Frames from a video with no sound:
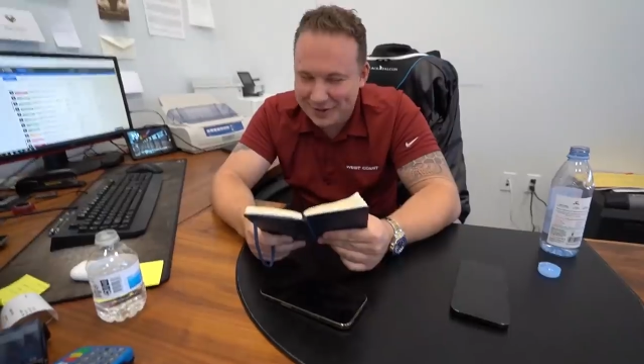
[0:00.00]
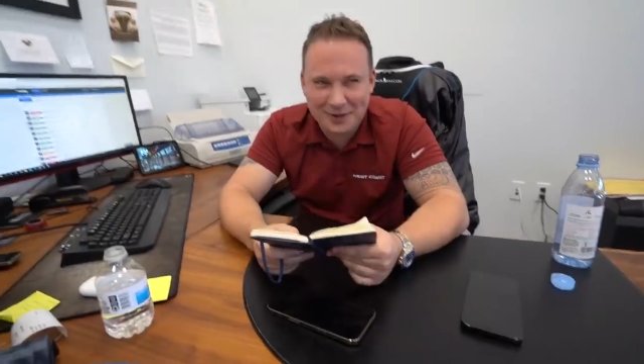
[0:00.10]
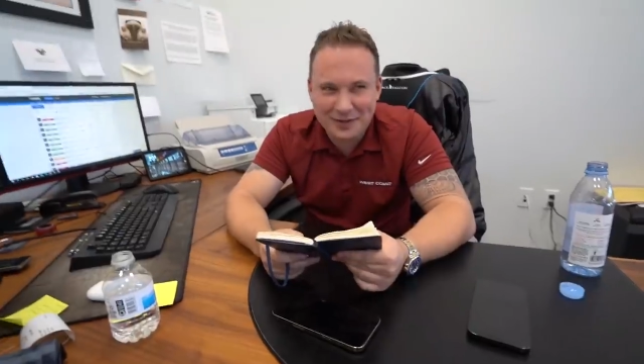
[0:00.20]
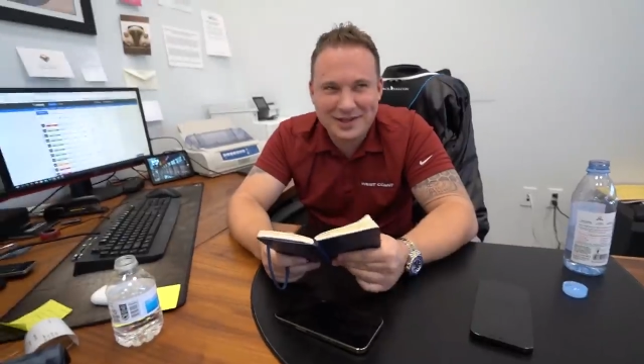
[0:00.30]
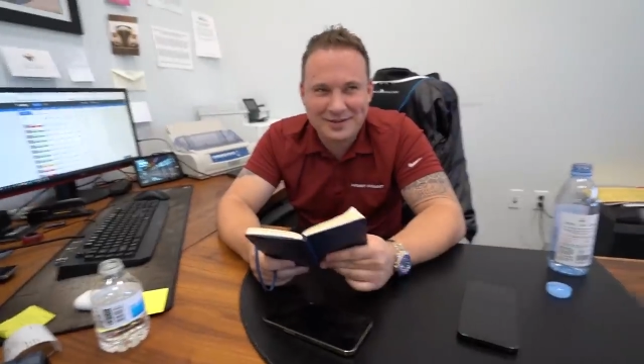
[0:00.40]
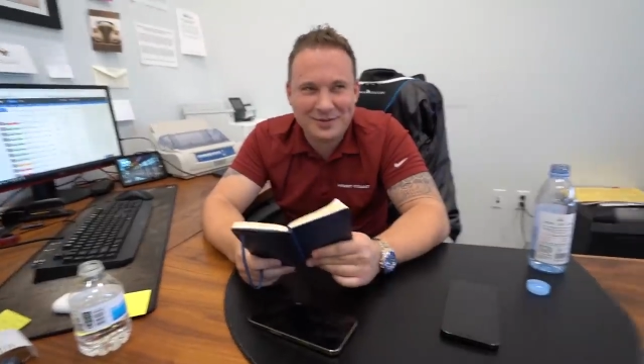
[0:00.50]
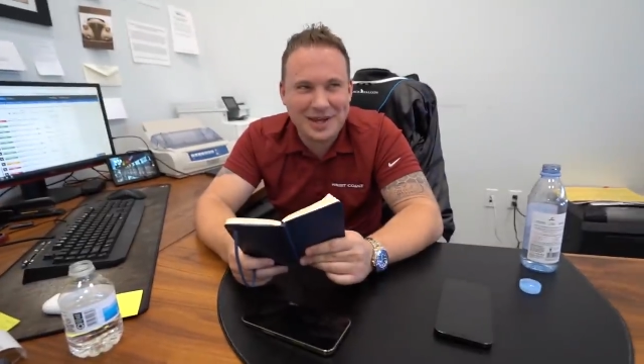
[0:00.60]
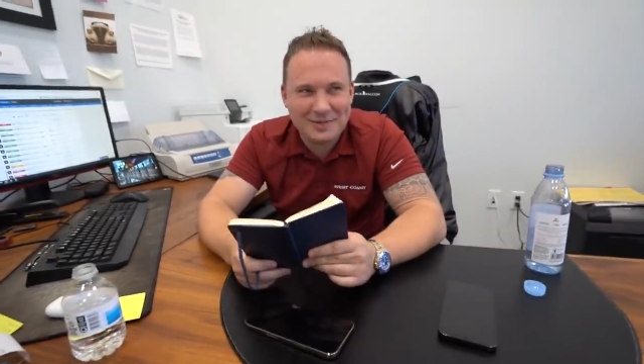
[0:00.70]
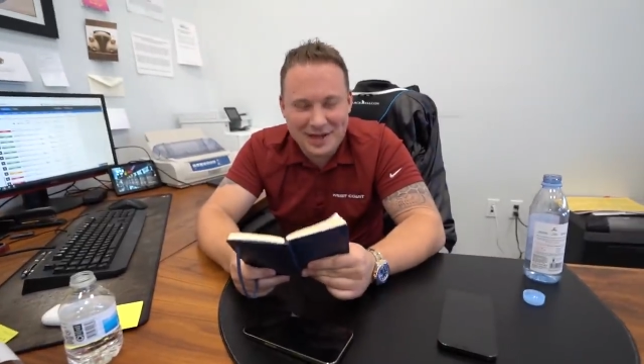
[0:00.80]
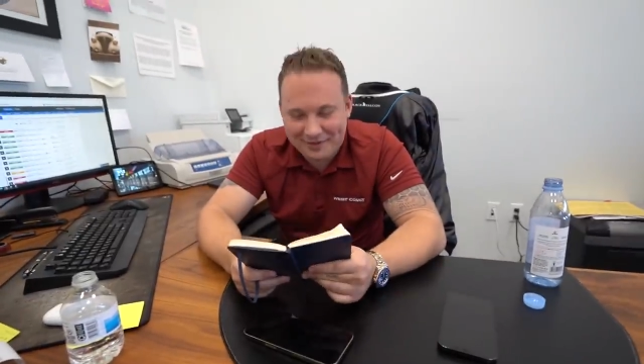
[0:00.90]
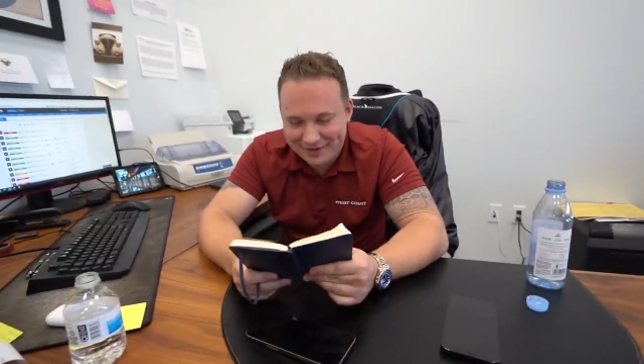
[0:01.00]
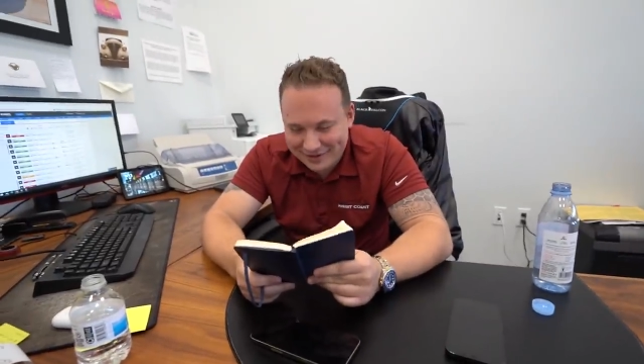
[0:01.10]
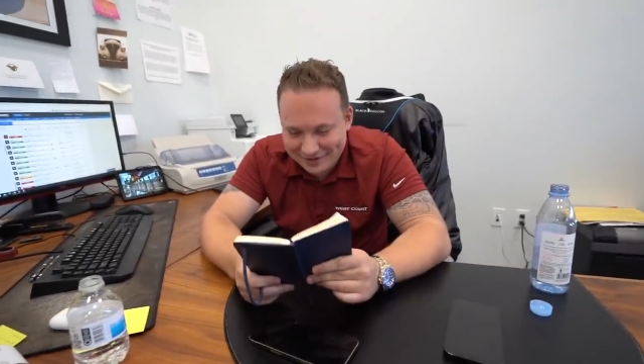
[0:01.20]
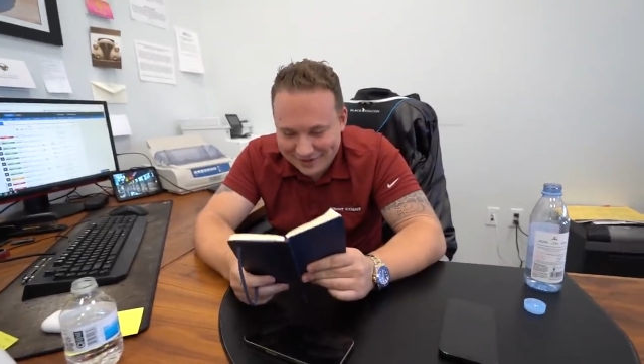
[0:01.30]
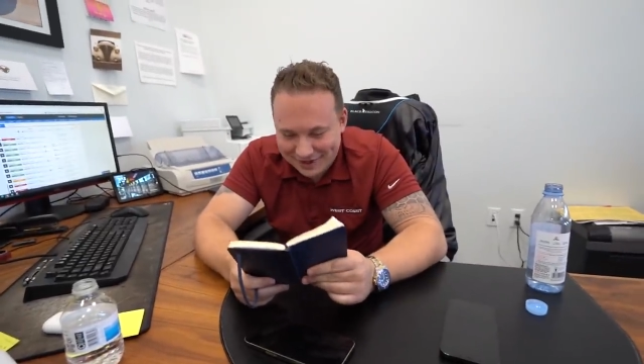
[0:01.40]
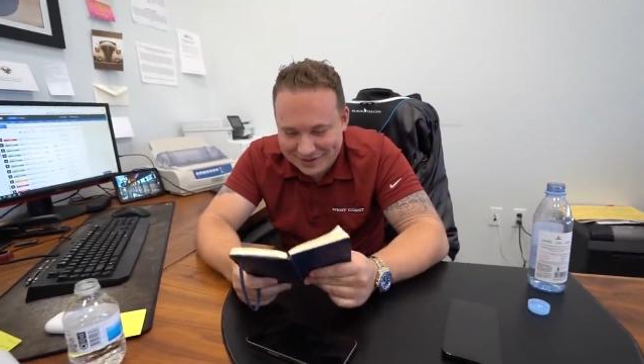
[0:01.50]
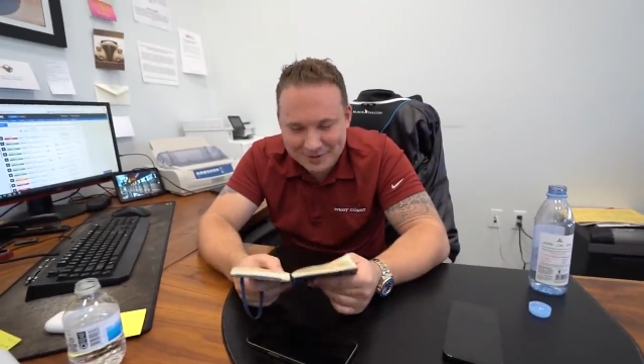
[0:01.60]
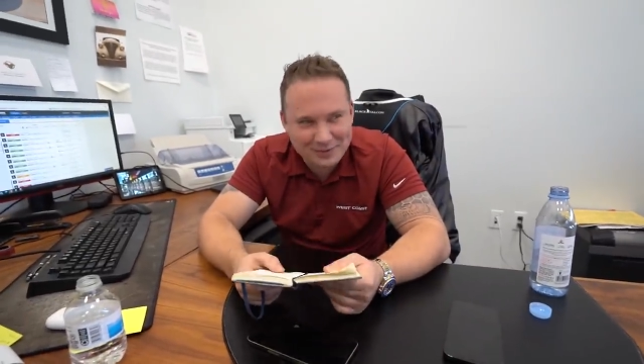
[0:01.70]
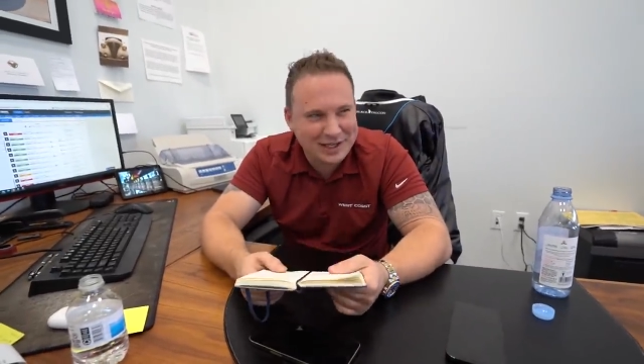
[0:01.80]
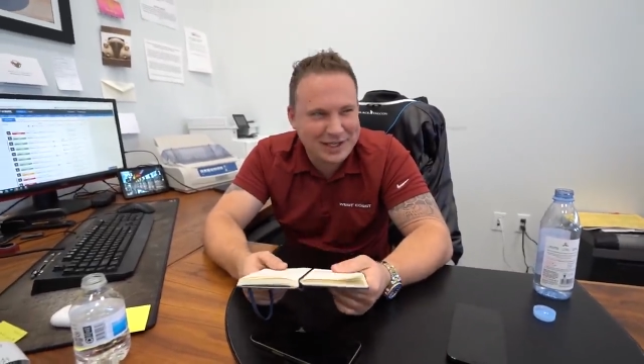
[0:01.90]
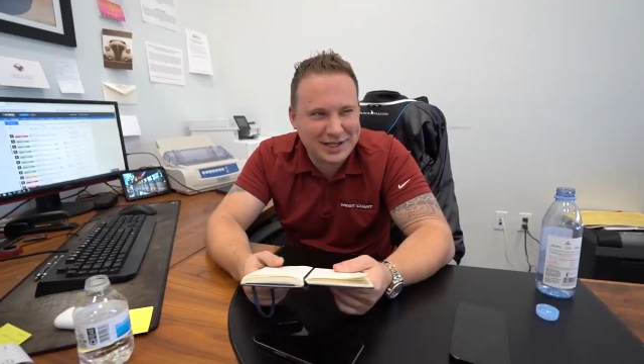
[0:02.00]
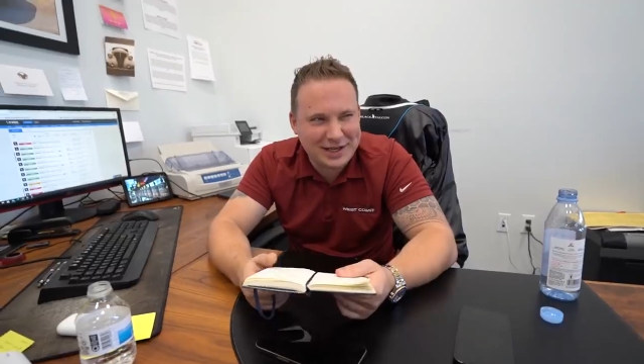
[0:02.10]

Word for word: No, no, we we'll keep that one. That's we need a